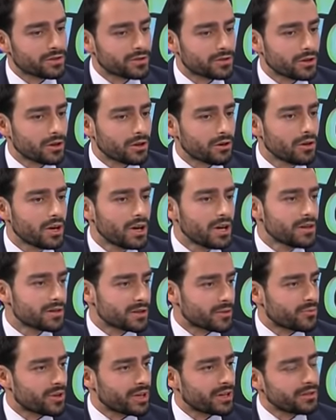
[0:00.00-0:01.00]
So
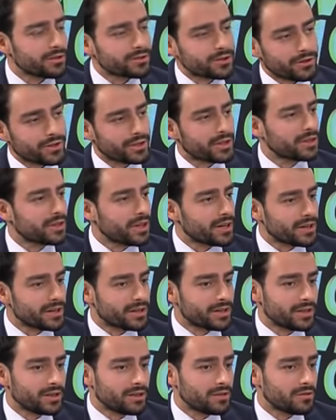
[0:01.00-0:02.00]
some regulatory
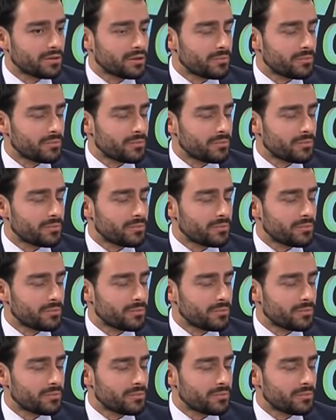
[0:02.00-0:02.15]
clarity